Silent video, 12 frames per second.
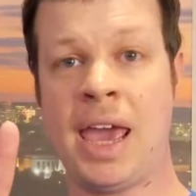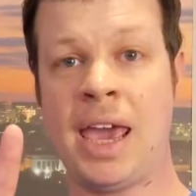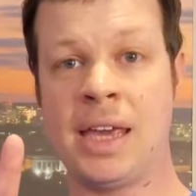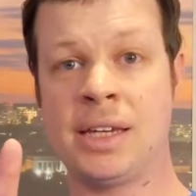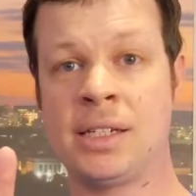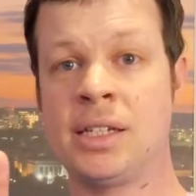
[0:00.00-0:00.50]

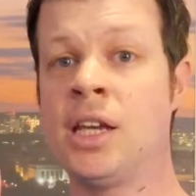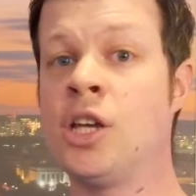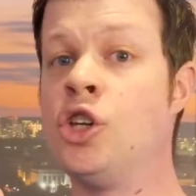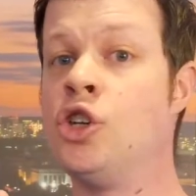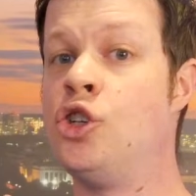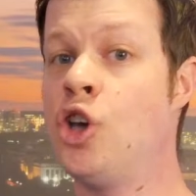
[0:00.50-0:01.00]
8,
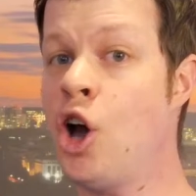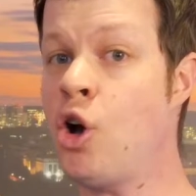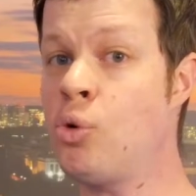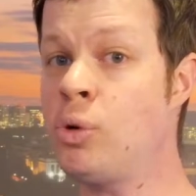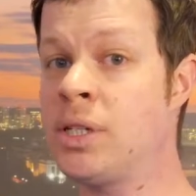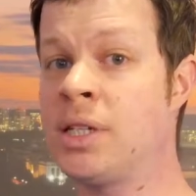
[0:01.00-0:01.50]

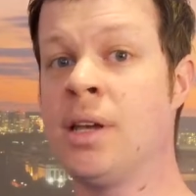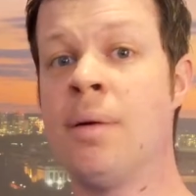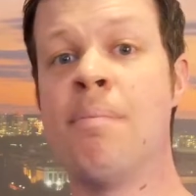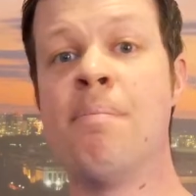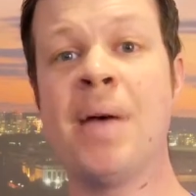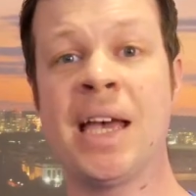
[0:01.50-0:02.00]
don't
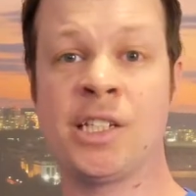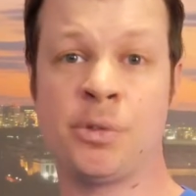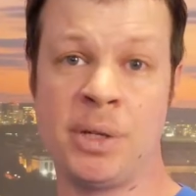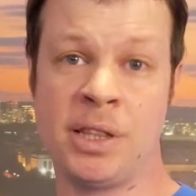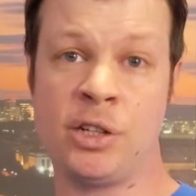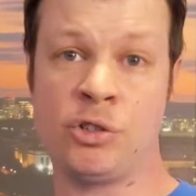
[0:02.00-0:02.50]
mess
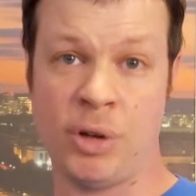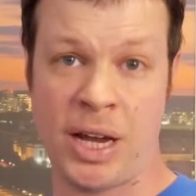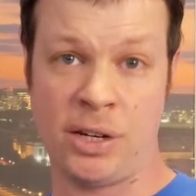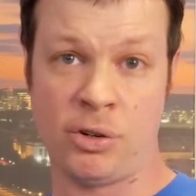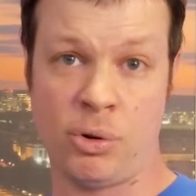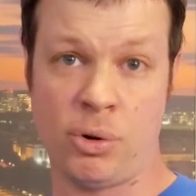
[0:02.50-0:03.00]
with the train